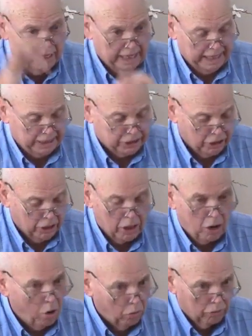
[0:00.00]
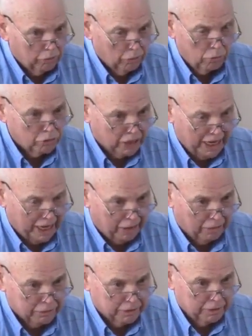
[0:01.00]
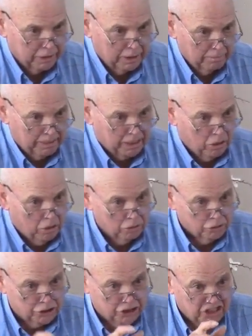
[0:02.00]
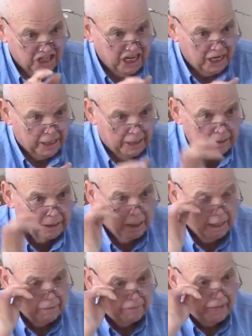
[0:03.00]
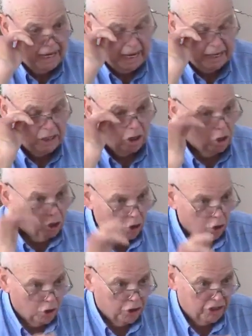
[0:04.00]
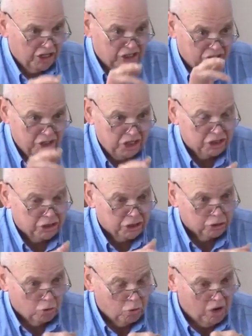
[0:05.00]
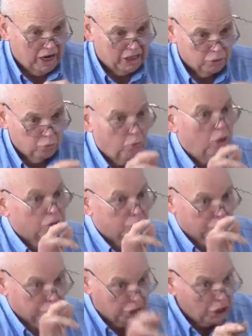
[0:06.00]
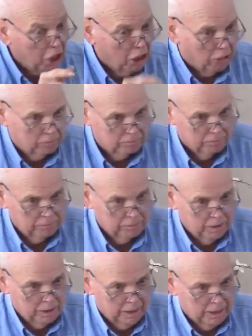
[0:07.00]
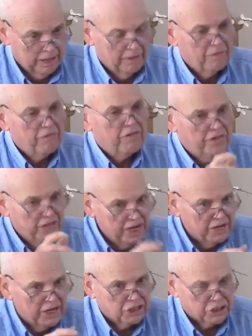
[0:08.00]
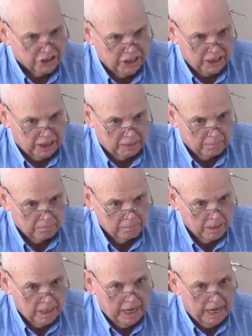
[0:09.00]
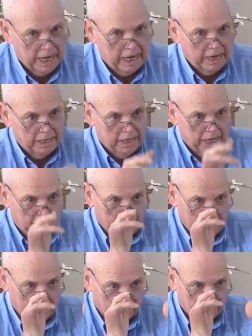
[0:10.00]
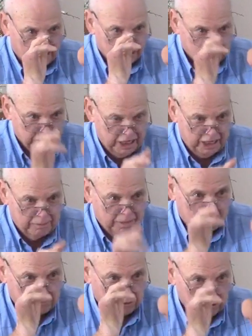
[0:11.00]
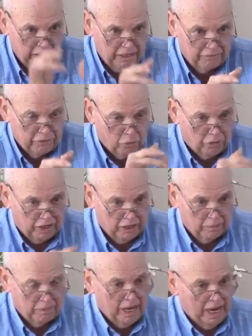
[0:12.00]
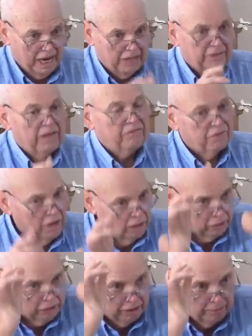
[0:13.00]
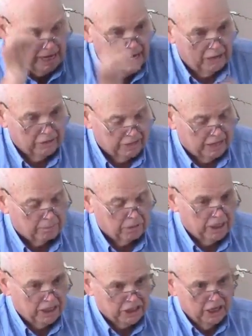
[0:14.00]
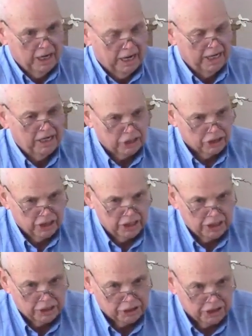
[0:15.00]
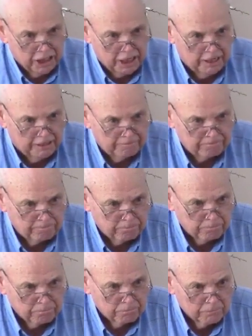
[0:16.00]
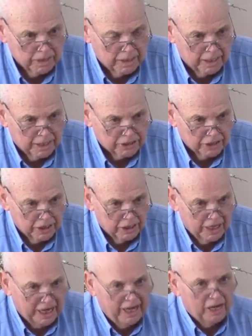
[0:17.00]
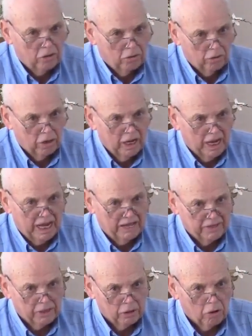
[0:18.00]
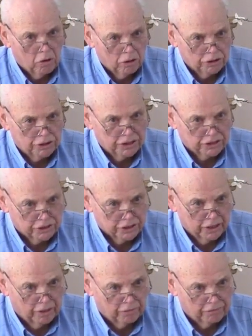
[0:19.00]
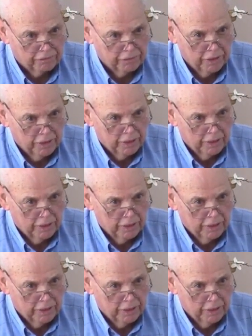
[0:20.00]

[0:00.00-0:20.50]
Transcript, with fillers: he took all of those out because then they had heard that Jesus Christ was to come. Then they seen him. Mm And they seen him and believed on him and they followed him out of that place. And it says then in Isaiah, hell hath enlarged itself. Right.